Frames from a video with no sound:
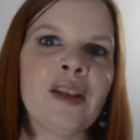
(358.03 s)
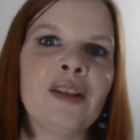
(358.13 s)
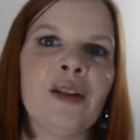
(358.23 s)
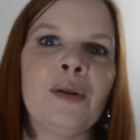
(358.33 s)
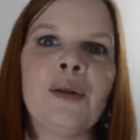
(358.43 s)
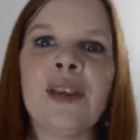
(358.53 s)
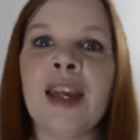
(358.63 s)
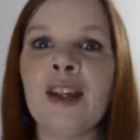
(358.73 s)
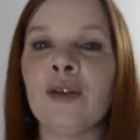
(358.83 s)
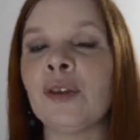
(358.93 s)
So
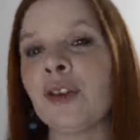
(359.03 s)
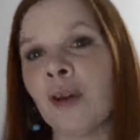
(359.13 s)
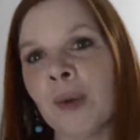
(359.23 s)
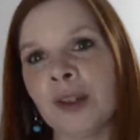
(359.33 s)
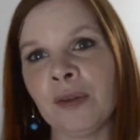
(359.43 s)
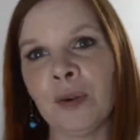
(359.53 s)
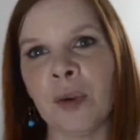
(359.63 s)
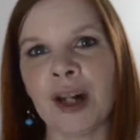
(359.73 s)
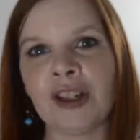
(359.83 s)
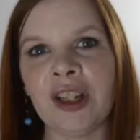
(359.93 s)
thank you so much for
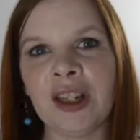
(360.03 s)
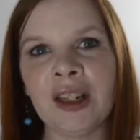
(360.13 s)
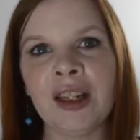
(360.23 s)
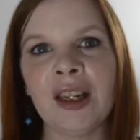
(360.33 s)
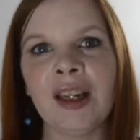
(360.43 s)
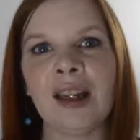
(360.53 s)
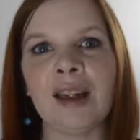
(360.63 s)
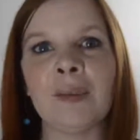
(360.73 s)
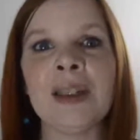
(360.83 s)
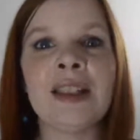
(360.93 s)
watching.
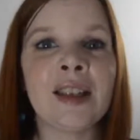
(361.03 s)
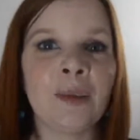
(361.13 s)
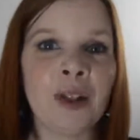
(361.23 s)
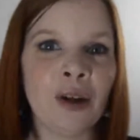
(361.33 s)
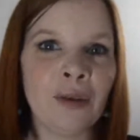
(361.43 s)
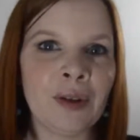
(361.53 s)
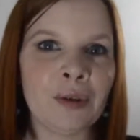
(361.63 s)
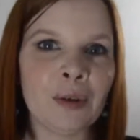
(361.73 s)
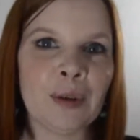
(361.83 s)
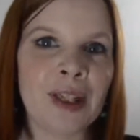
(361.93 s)
Please let me know if
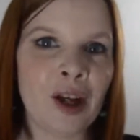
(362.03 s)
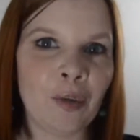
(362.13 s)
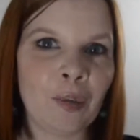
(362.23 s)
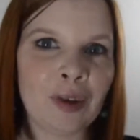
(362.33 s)
this was help